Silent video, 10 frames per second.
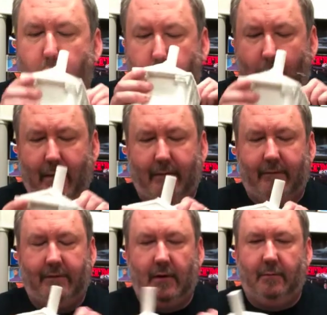
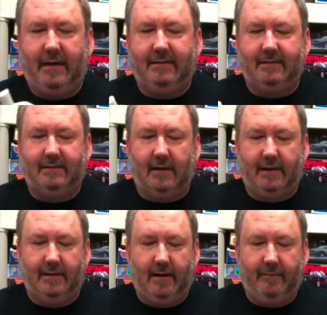A few pieces
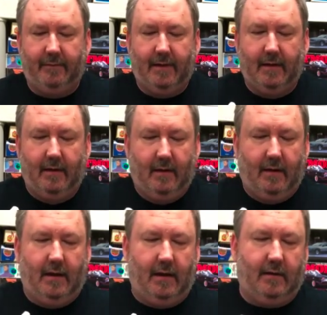stuck in there.
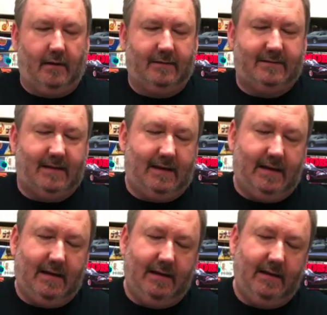And on the
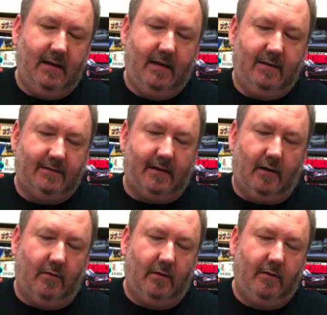side,
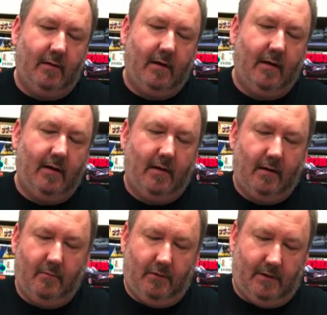so
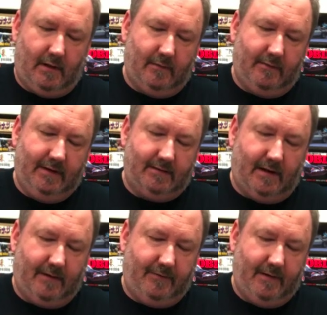pull all of these
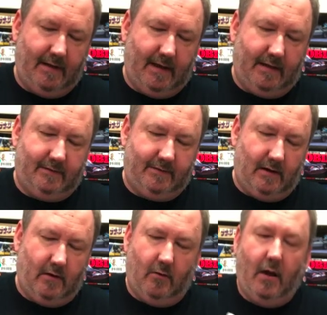off. And
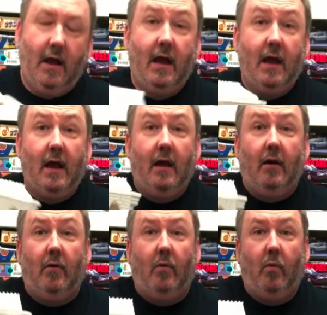so
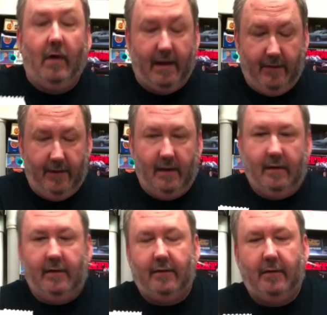with
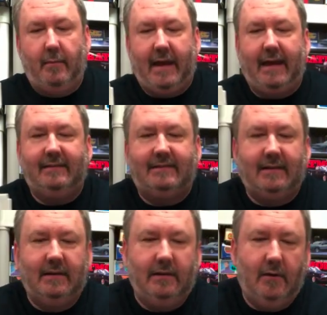the
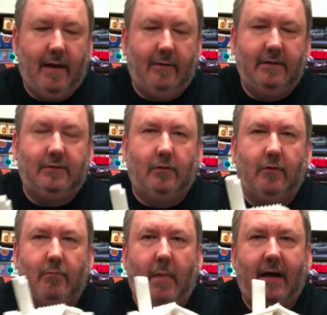base, you have this
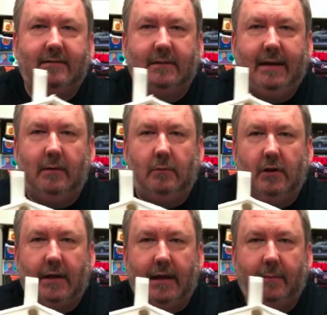sort of mausoleum
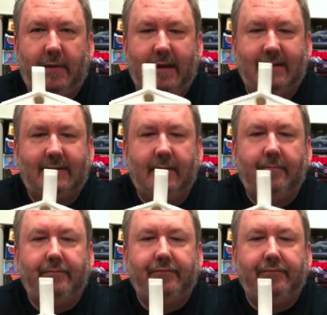looking piece